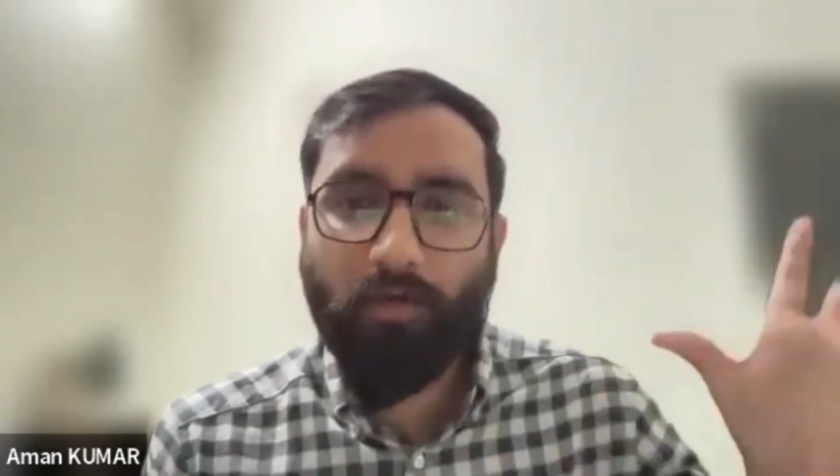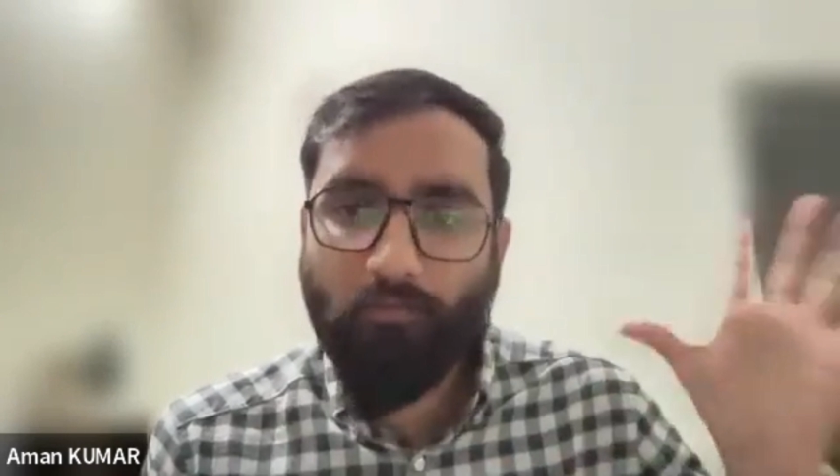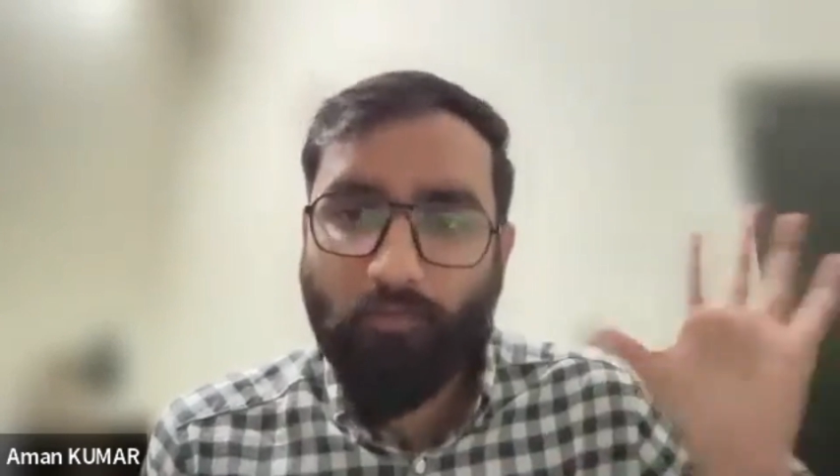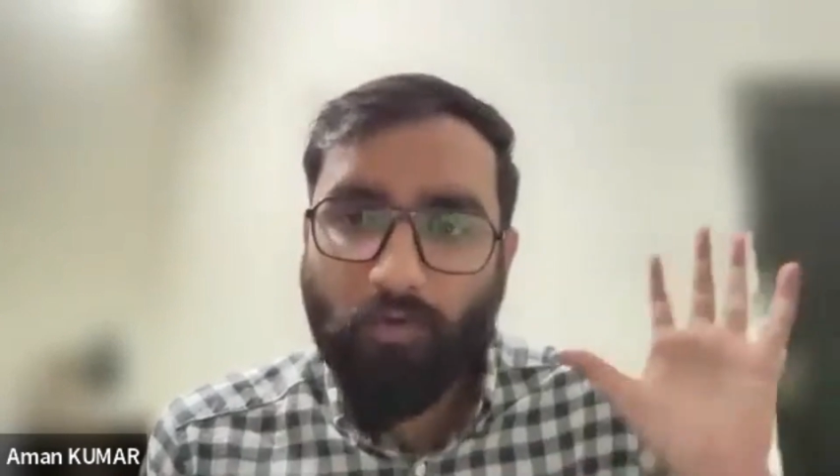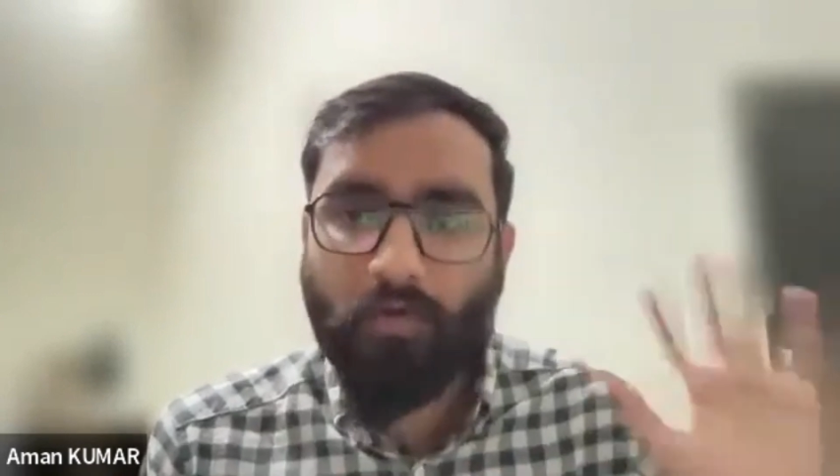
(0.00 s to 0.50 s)

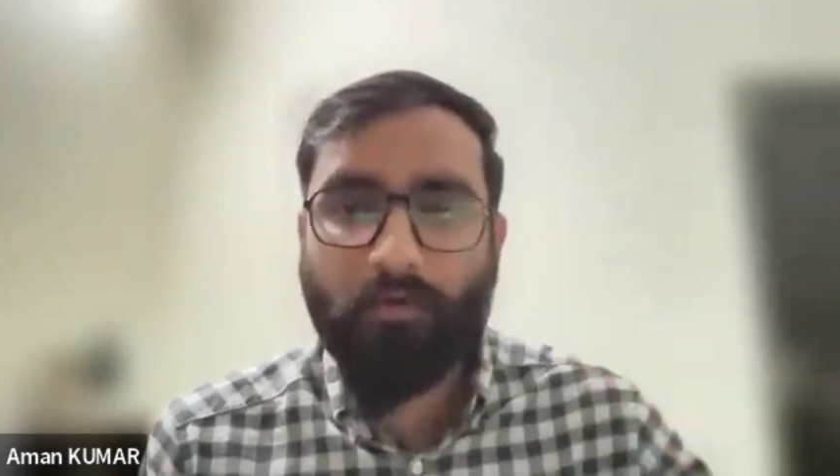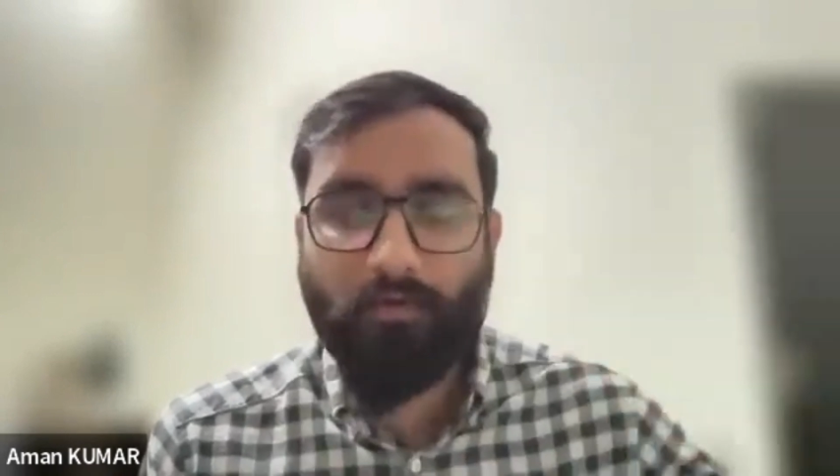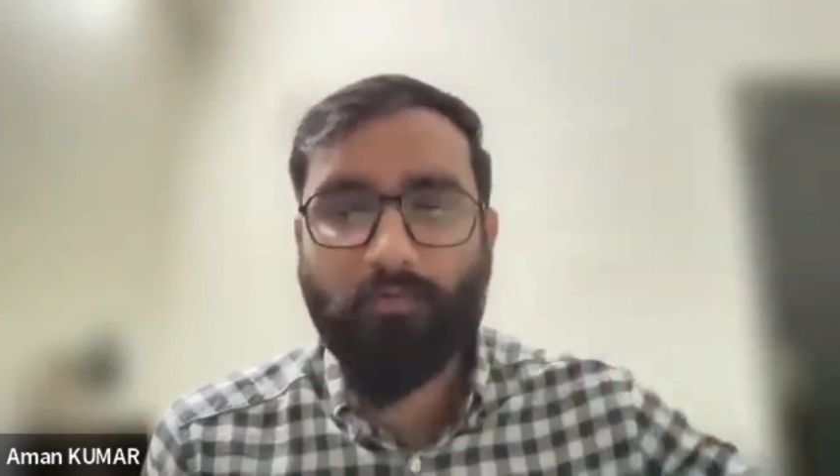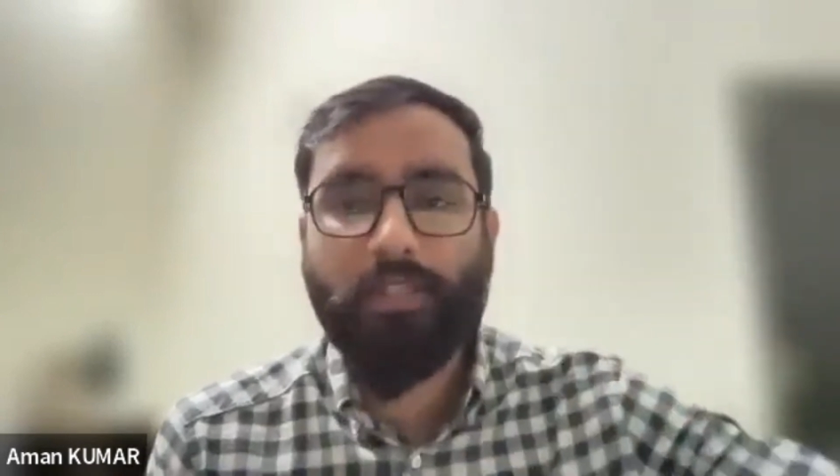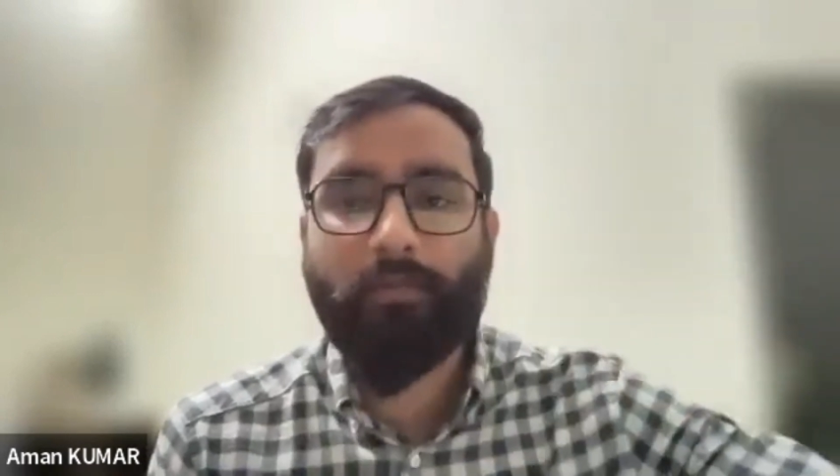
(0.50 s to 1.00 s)

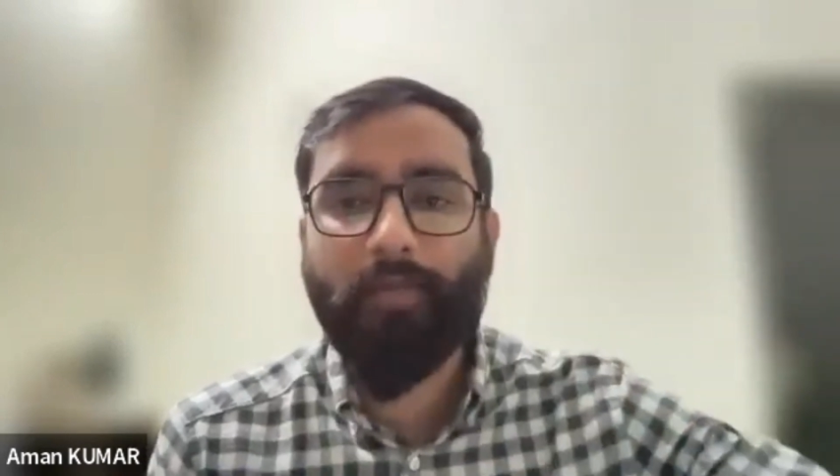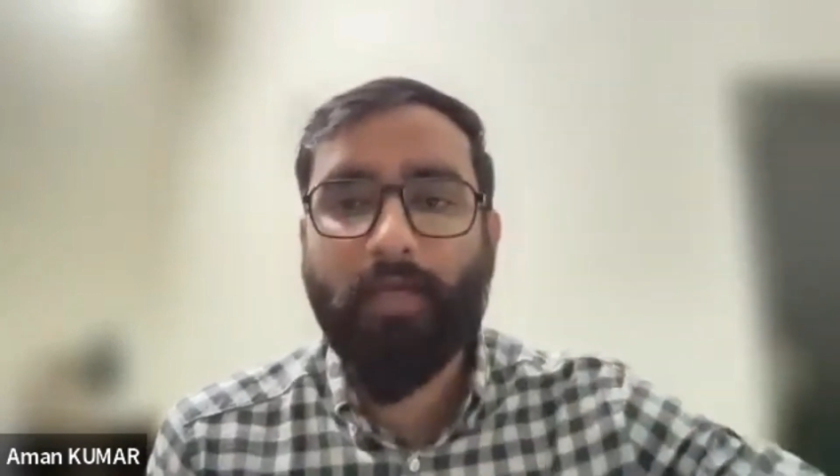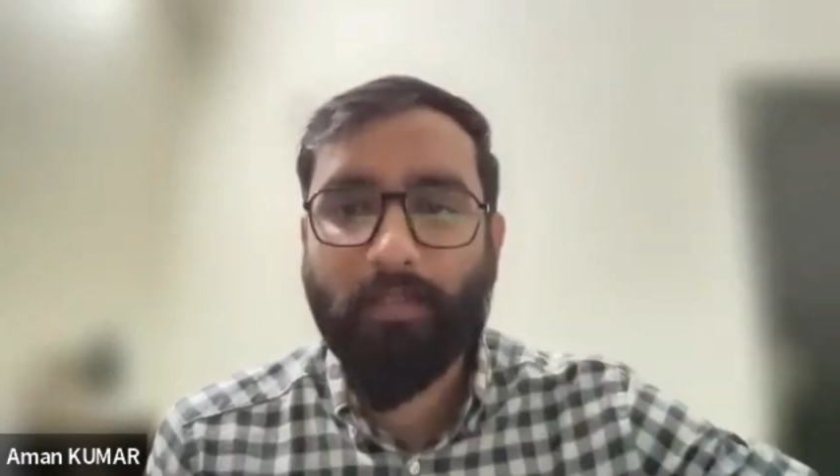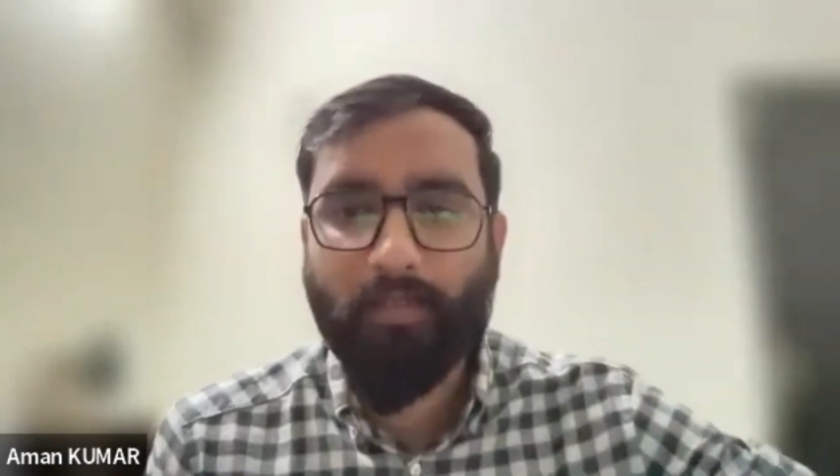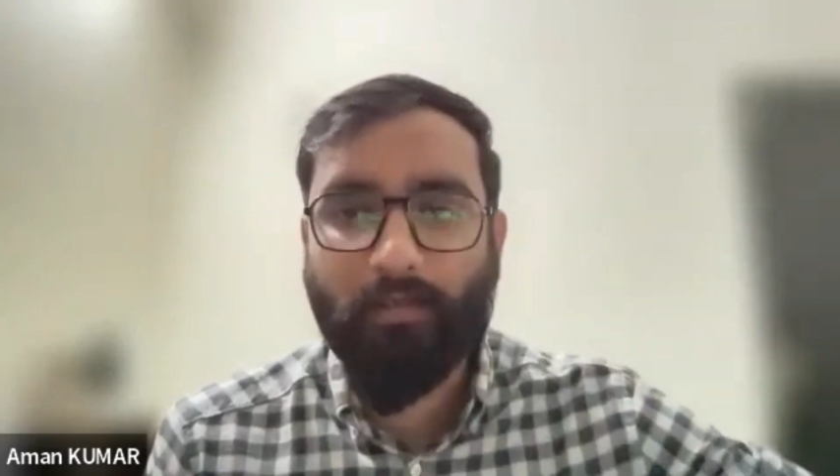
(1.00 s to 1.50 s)
on Osama
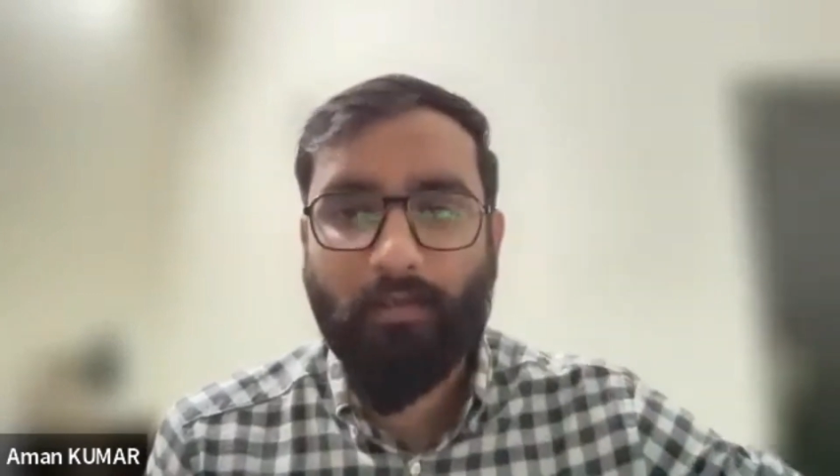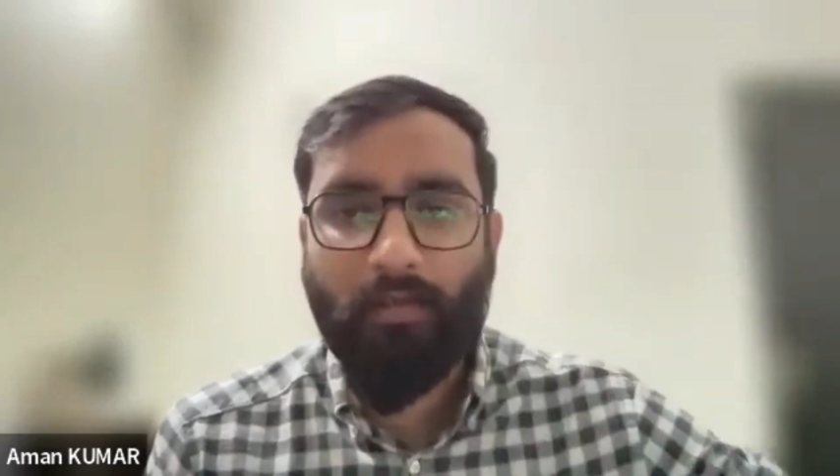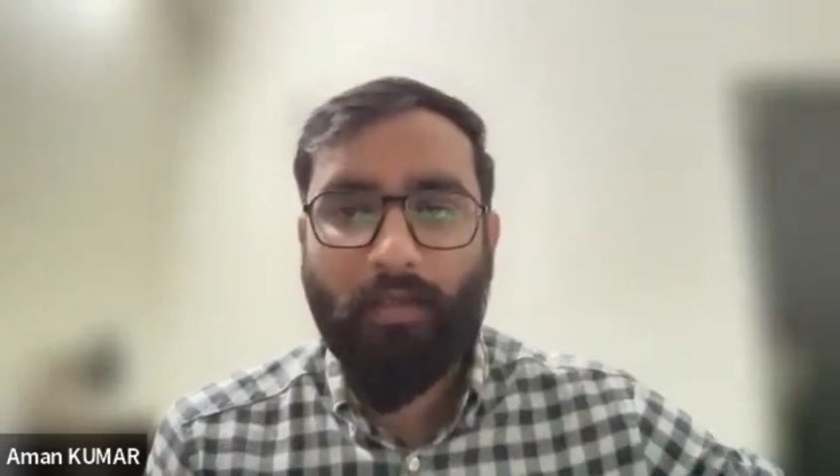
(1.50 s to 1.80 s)
bin Laden?